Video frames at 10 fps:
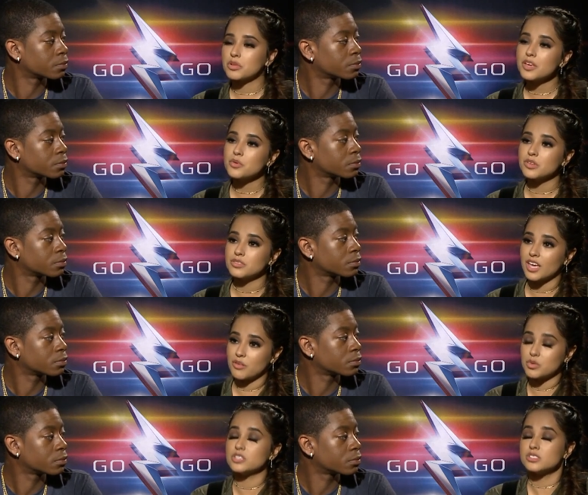Speaker 1: play with that
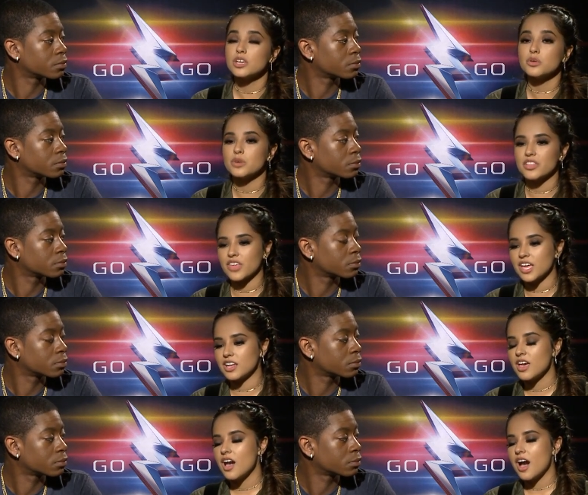we deal with, and
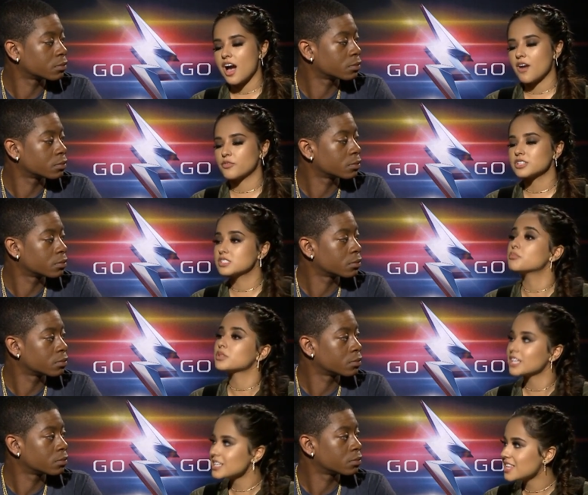uh, for us to
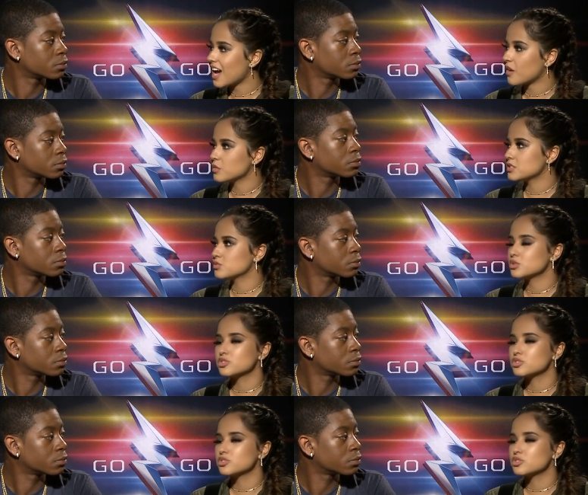play that was